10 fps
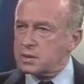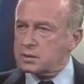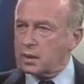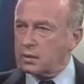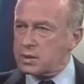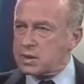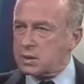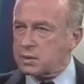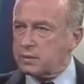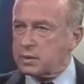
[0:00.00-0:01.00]
in
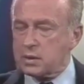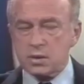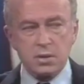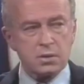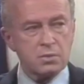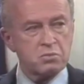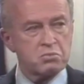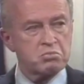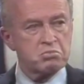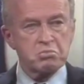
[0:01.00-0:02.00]
sabotage
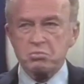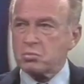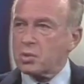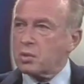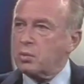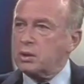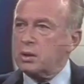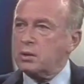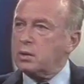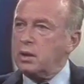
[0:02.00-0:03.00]
activities, terrorist
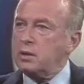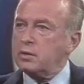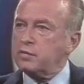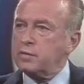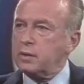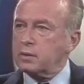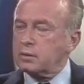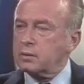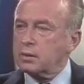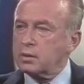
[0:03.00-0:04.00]
activities.
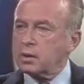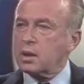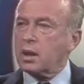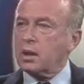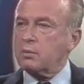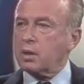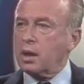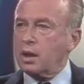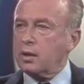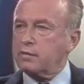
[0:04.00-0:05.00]
We
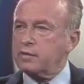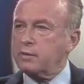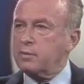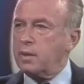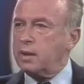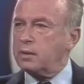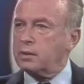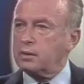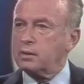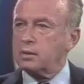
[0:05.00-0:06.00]
didn't interfere.
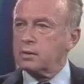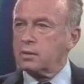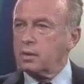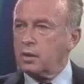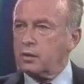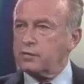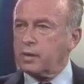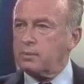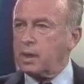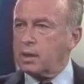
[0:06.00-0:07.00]
Karim
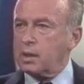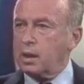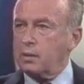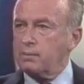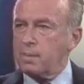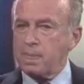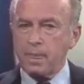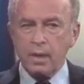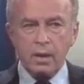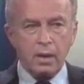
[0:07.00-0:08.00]
Khalef, the mayor
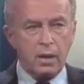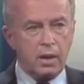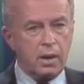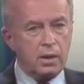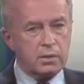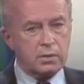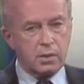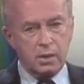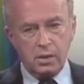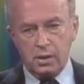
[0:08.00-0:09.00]
of
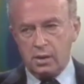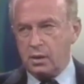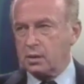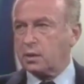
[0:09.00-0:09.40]
Ramallah,